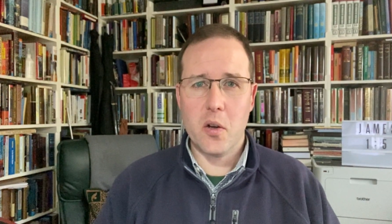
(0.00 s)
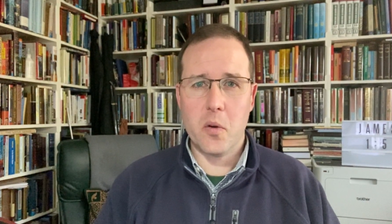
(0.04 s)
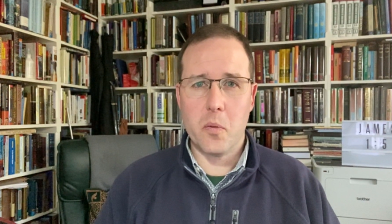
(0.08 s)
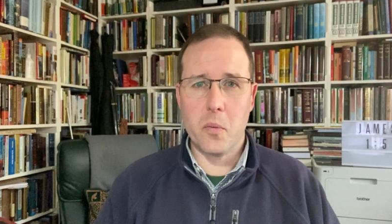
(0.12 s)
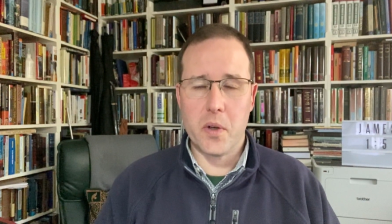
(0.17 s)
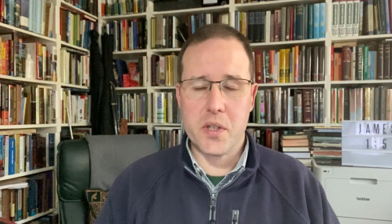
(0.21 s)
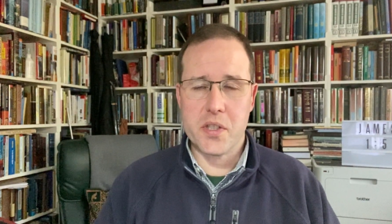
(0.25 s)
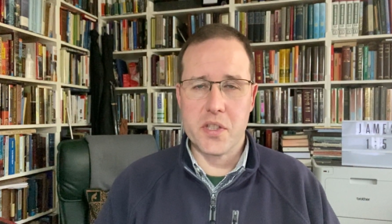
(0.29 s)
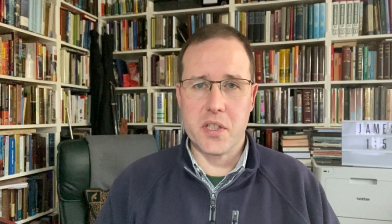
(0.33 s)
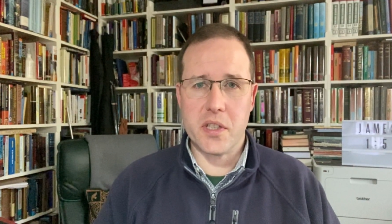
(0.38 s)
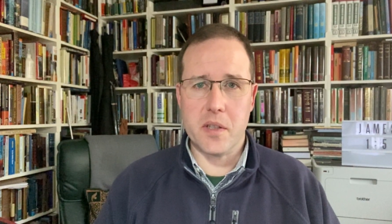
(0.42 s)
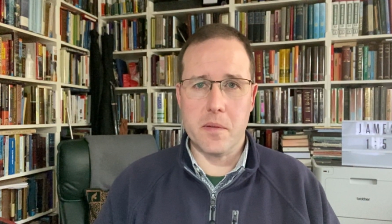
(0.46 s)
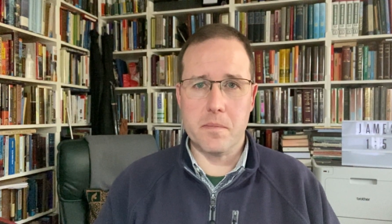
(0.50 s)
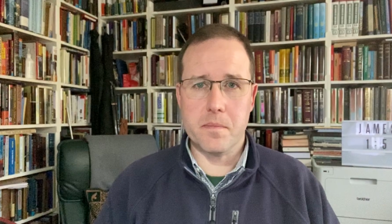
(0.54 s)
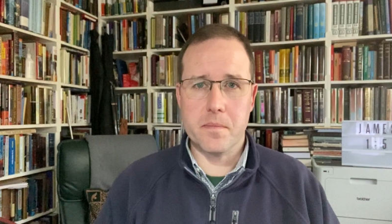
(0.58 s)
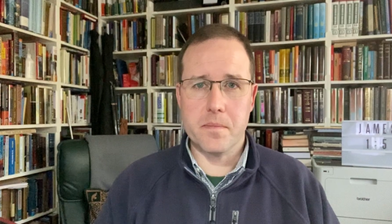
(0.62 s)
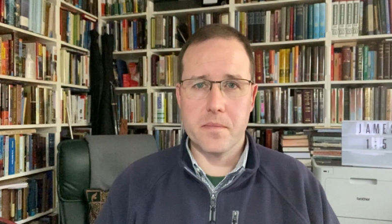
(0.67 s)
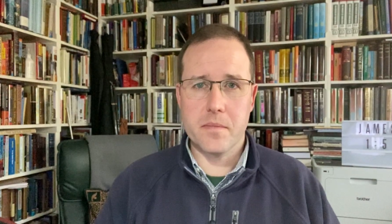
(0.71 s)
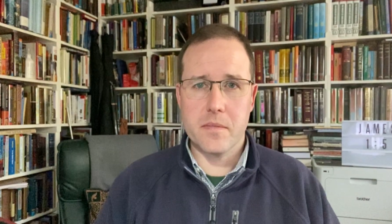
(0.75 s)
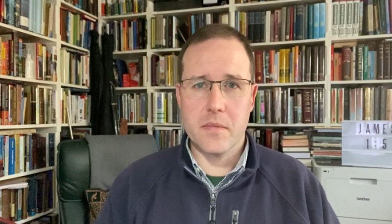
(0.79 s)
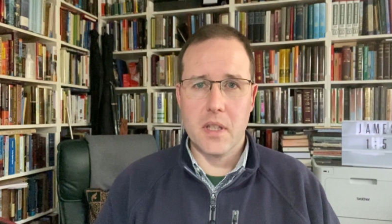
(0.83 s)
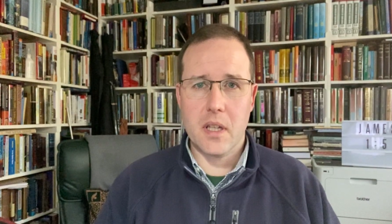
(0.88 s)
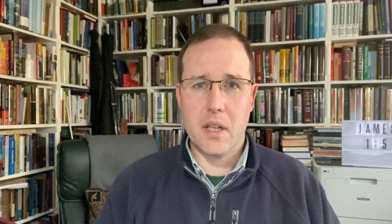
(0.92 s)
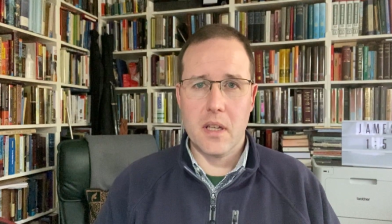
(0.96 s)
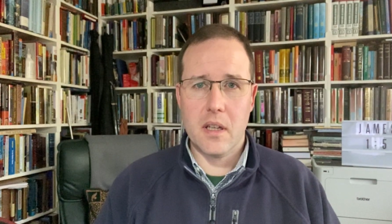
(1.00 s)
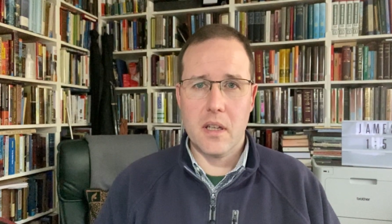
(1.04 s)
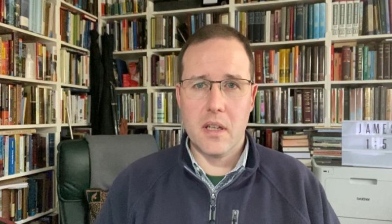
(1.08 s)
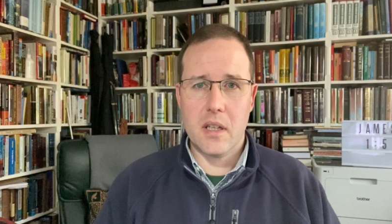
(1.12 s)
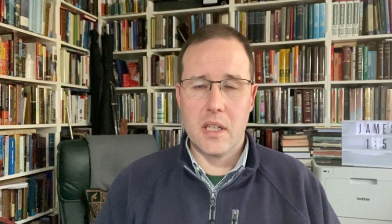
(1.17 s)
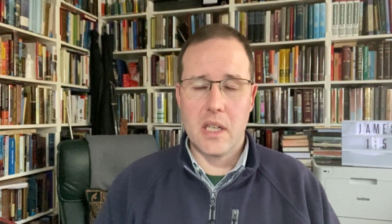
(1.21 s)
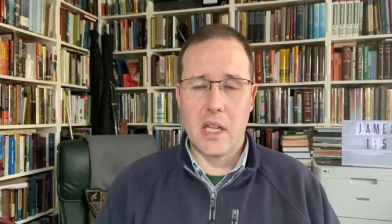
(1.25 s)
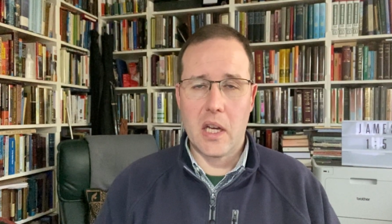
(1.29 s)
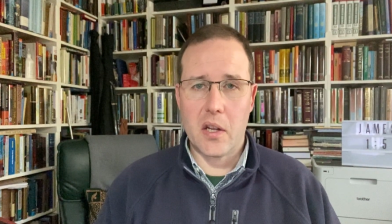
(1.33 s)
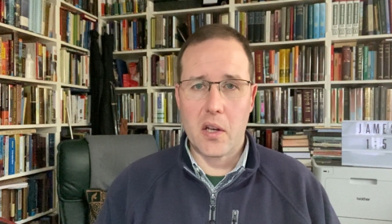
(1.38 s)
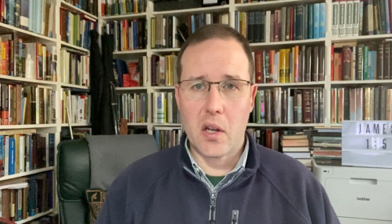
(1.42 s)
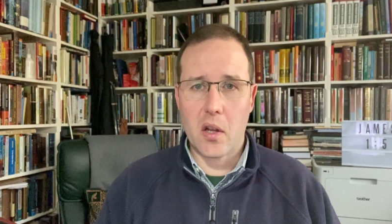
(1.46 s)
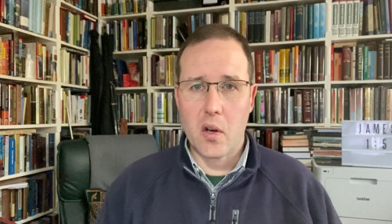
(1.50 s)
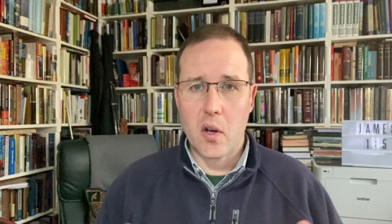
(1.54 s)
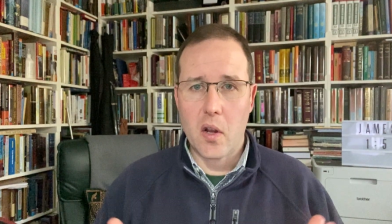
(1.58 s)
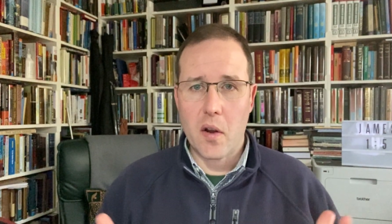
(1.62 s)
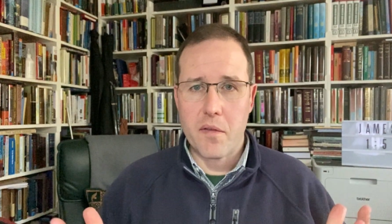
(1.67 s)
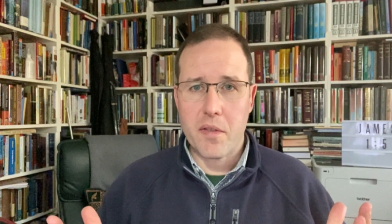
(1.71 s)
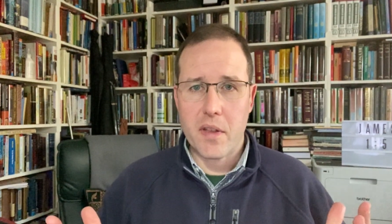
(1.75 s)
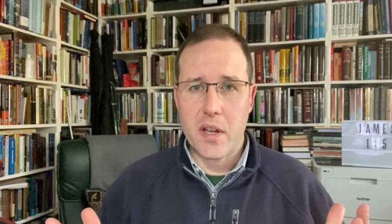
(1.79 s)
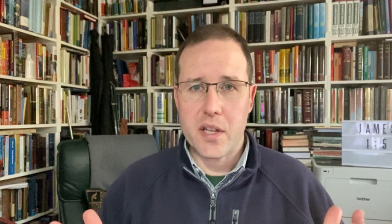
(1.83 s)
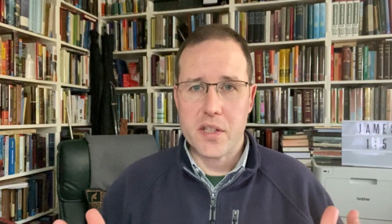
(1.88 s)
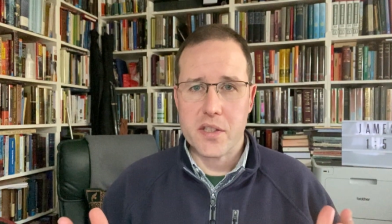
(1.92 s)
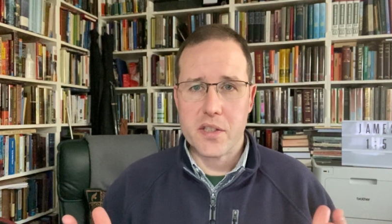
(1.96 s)
wisdom. Now, I don't know
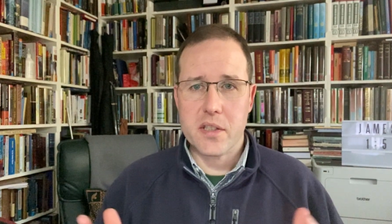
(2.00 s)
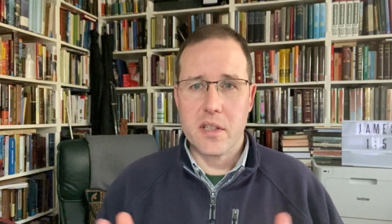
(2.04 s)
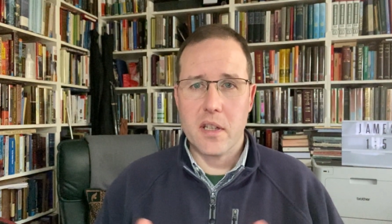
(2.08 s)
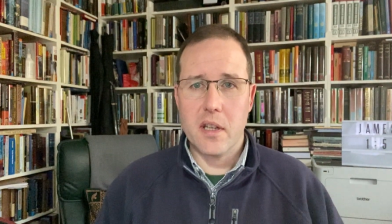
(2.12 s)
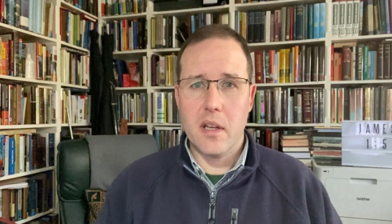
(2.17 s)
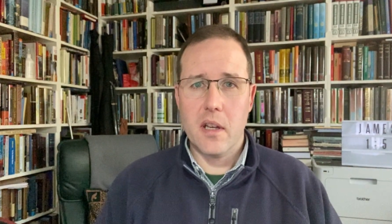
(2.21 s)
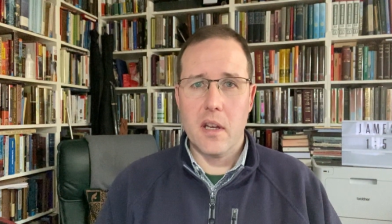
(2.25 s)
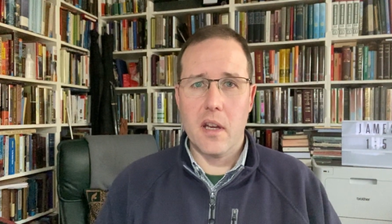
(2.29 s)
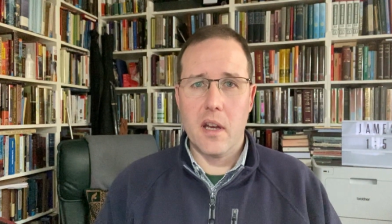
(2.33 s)
if there's